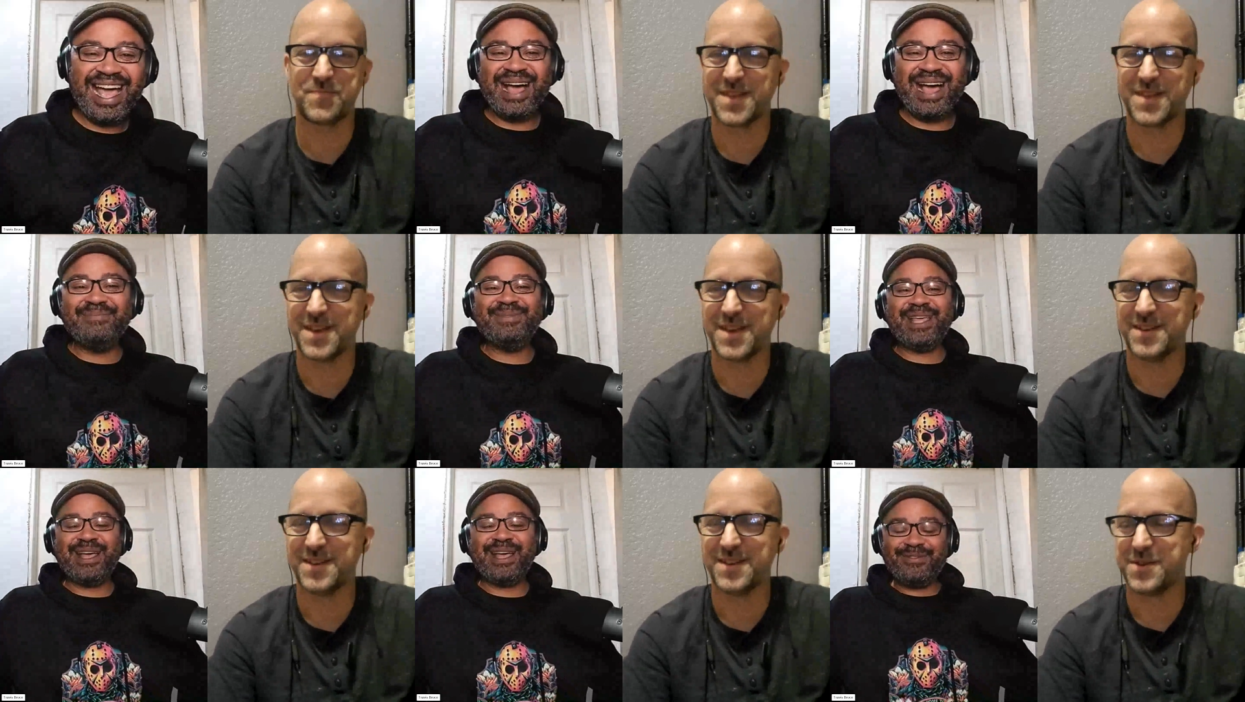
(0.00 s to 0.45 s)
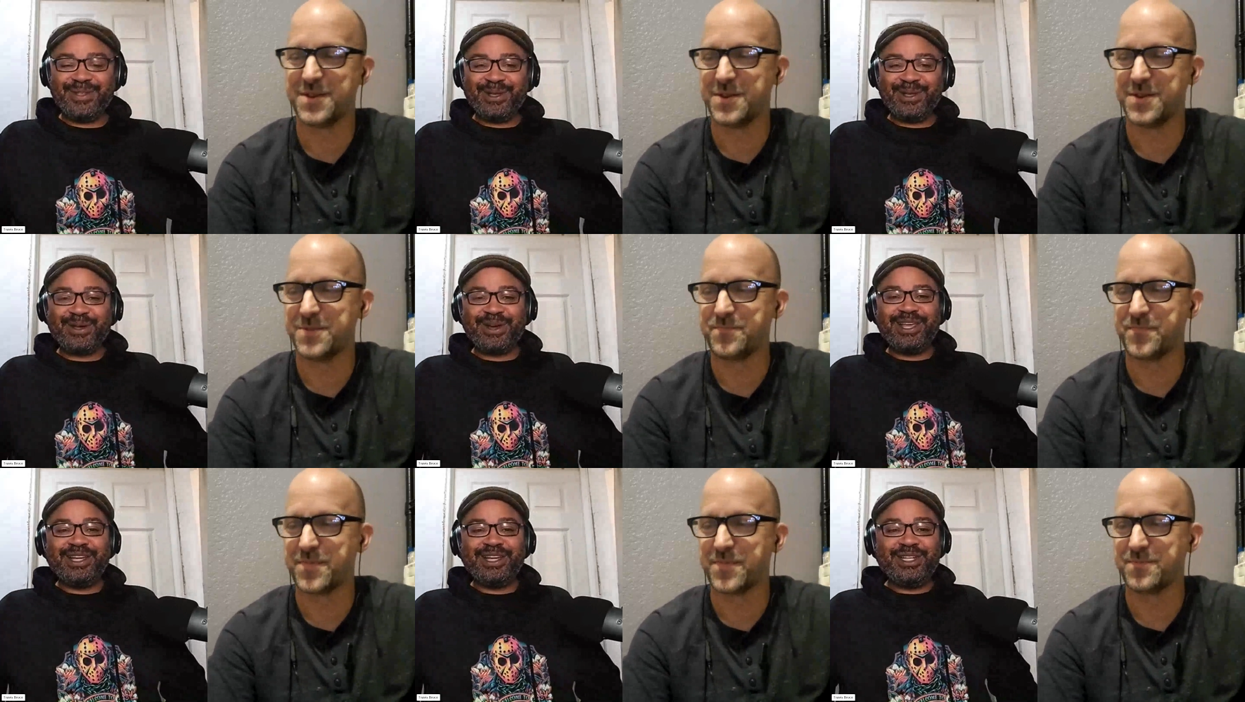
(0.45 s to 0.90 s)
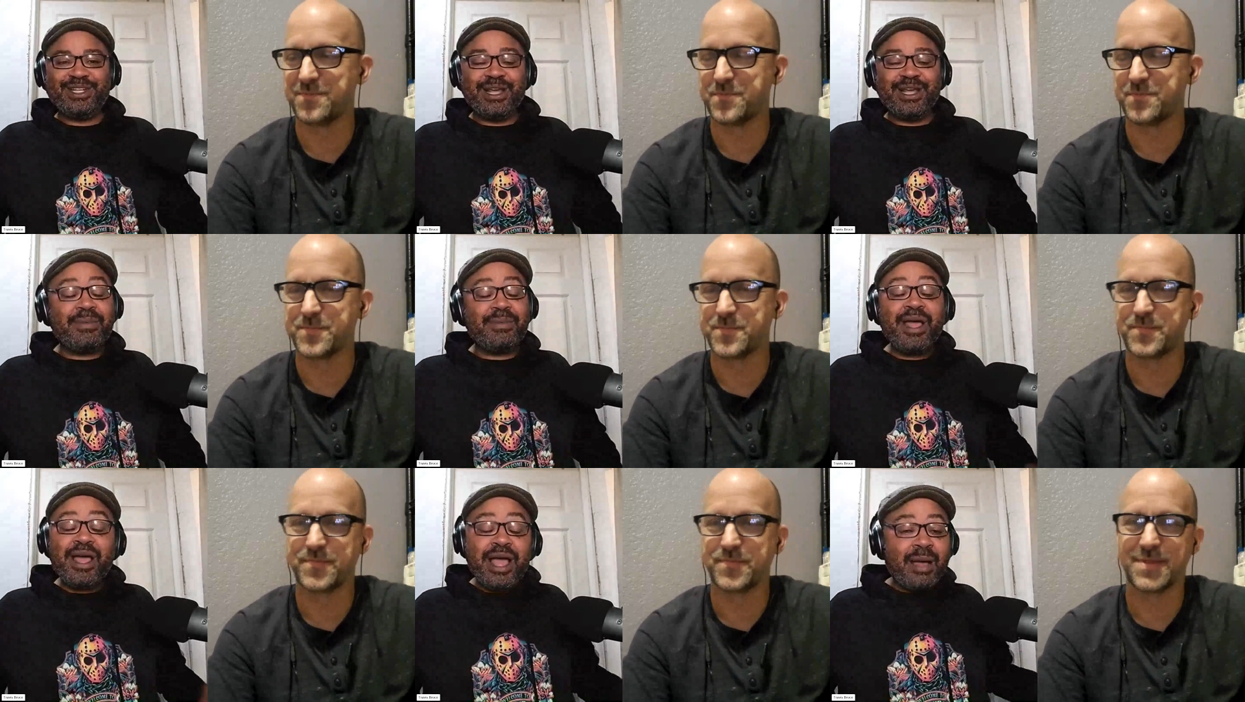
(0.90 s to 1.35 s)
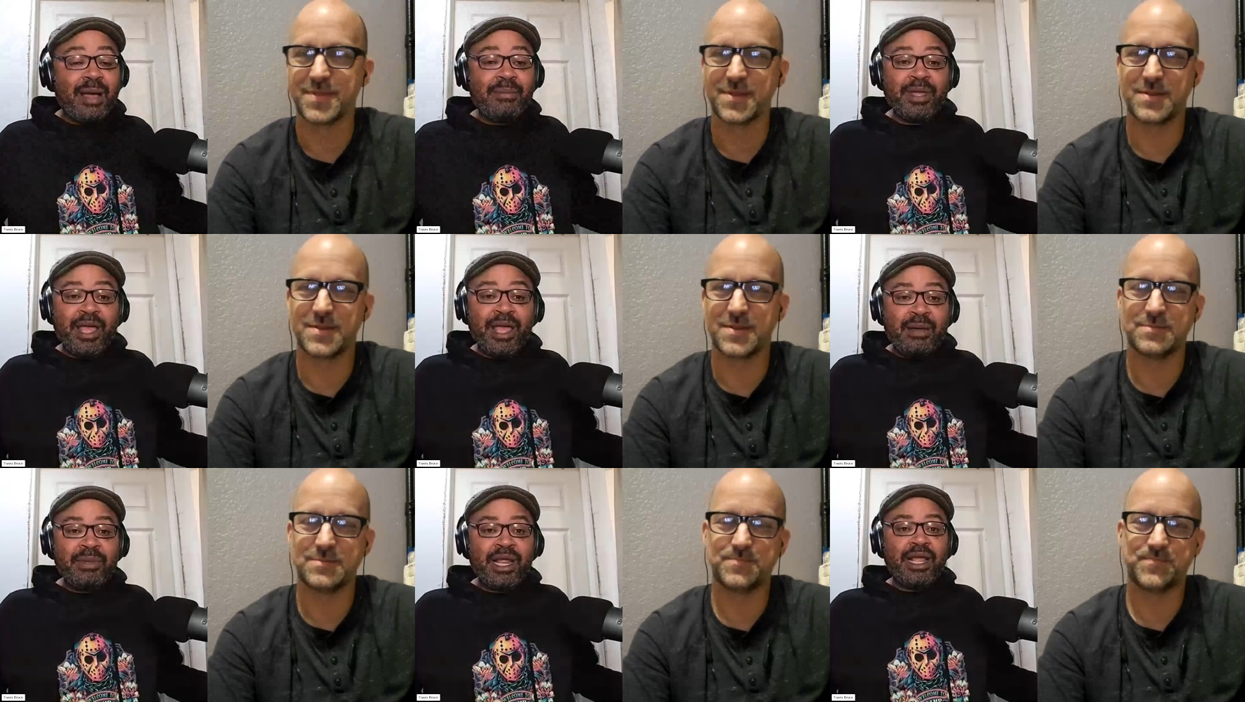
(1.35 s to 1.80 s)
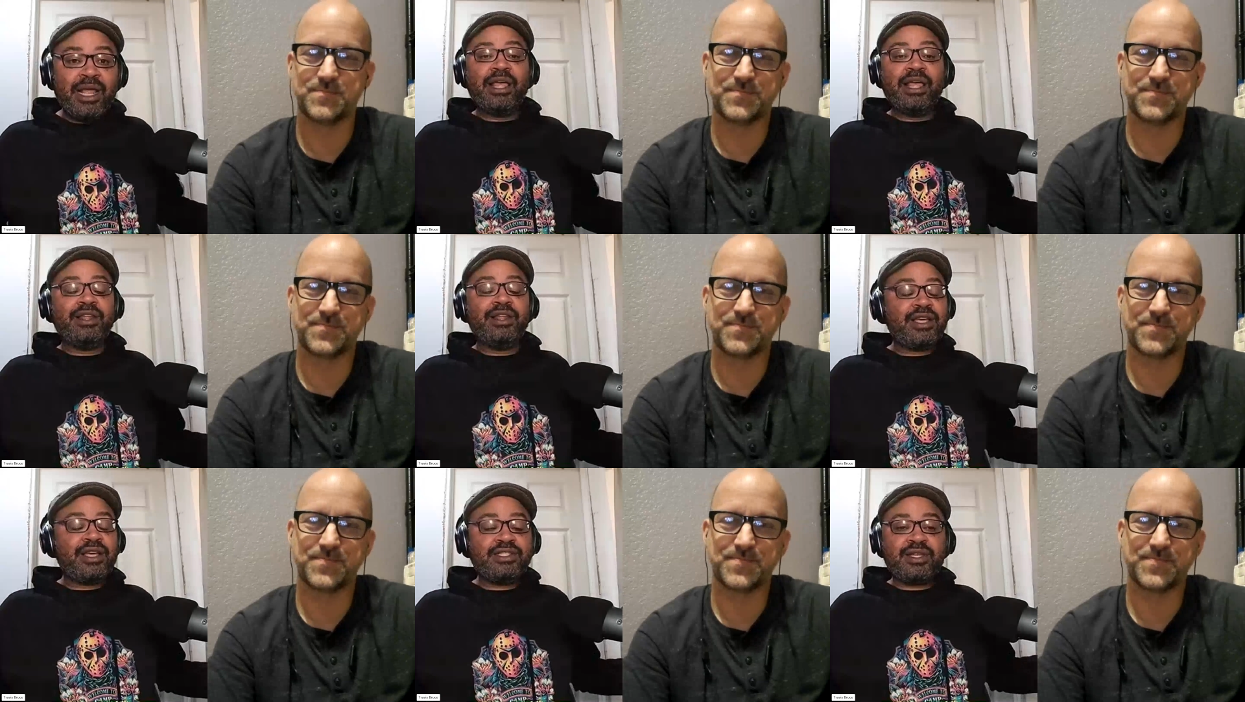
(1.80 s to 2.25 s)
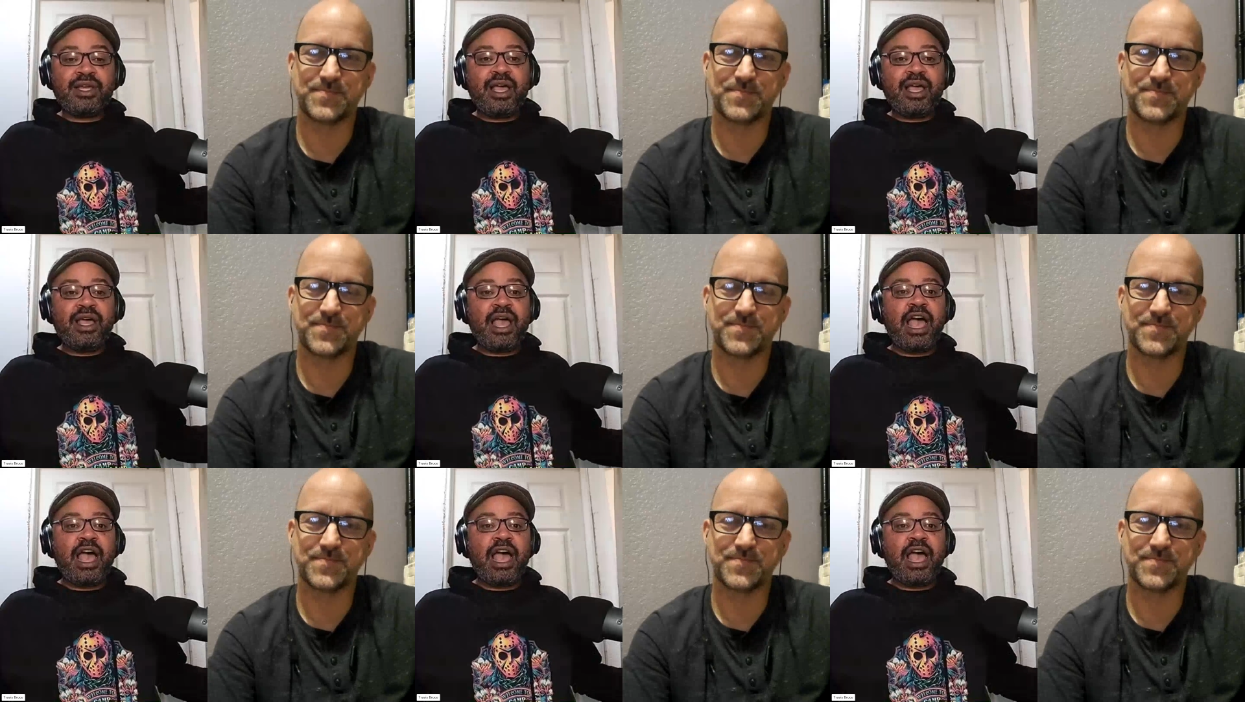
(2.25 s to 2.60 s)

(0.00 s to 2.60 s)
Speaker 1: I'm definitely going to hit you up. I'm, I'm because I,